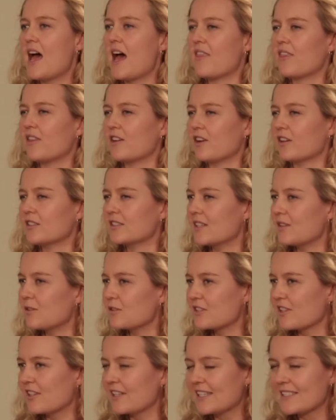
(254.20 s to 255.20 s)
and the doctor
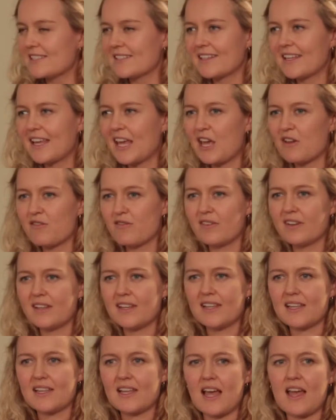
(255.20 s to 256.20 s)
also listened
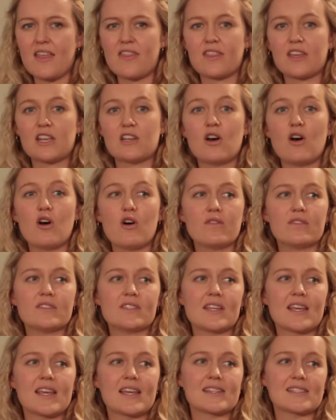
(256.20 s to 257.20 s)
carefully, and then
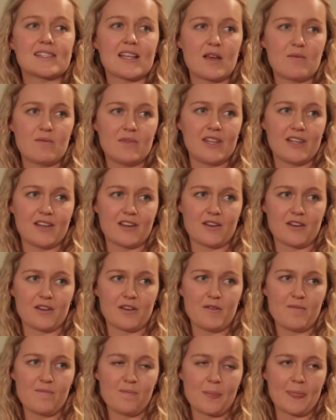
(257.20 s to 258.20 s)
after examining
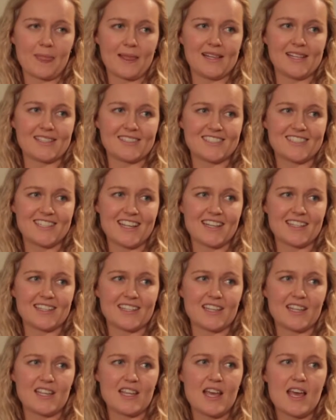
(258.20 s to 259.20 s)
her, little
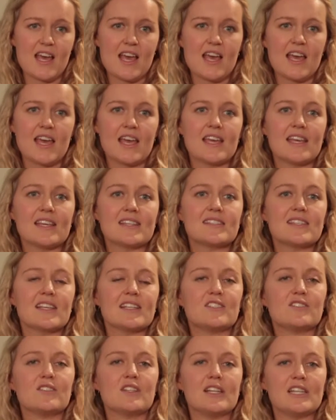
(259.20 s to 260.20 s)
Thandi, he
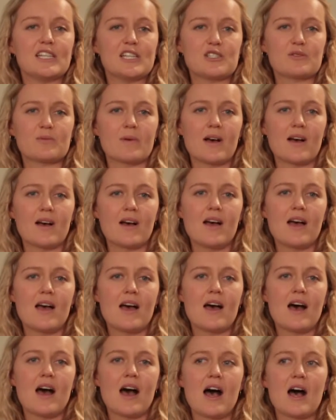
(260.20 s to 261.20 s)
said to Neliswa,
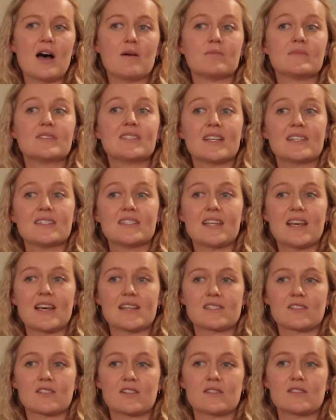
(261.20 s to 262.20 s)
Thandi
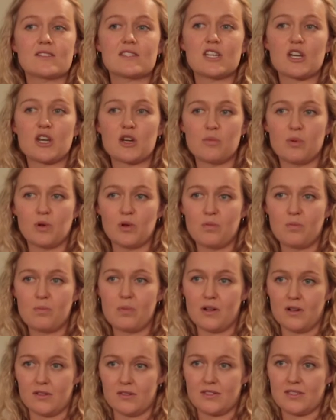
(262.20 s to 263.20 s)
has got cerebral
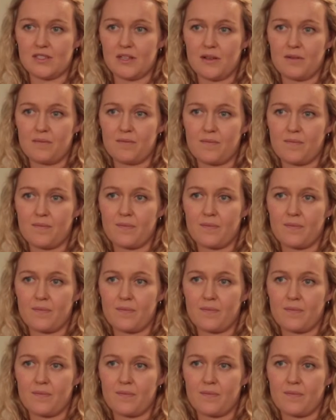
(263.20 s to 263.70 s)
palsy.